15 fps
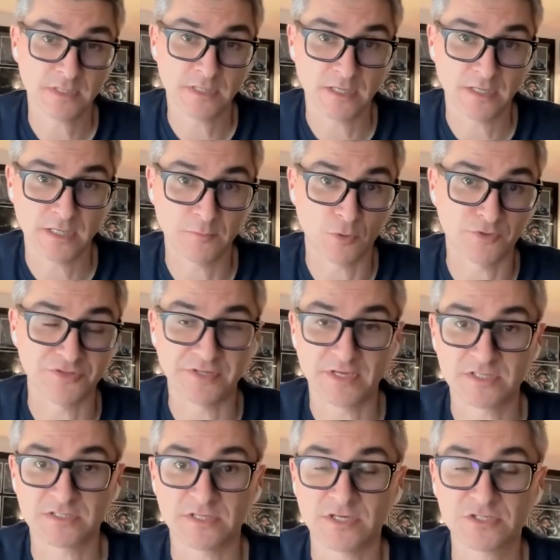or the
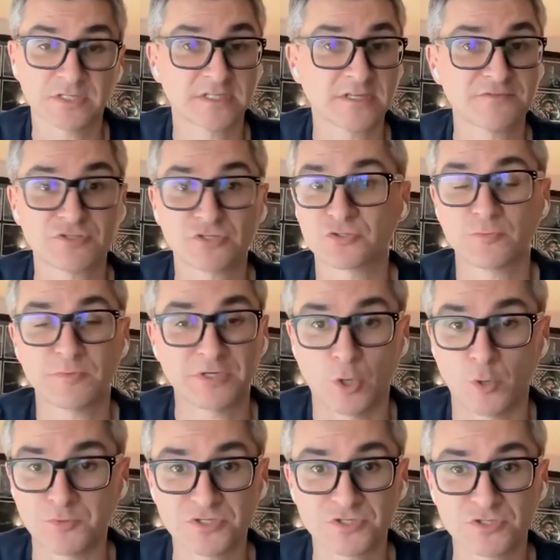destination. It gives you so many
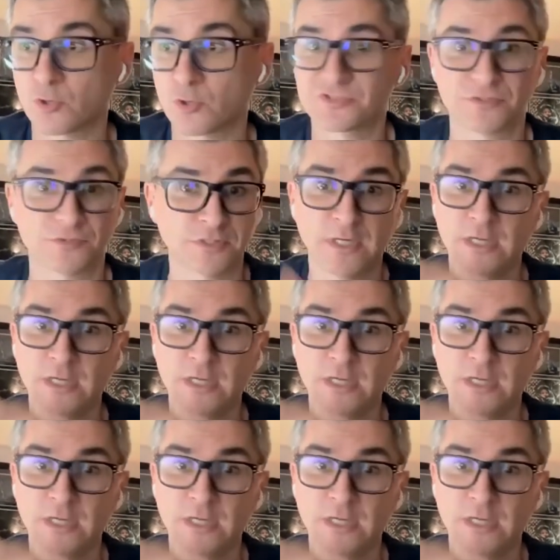options, or to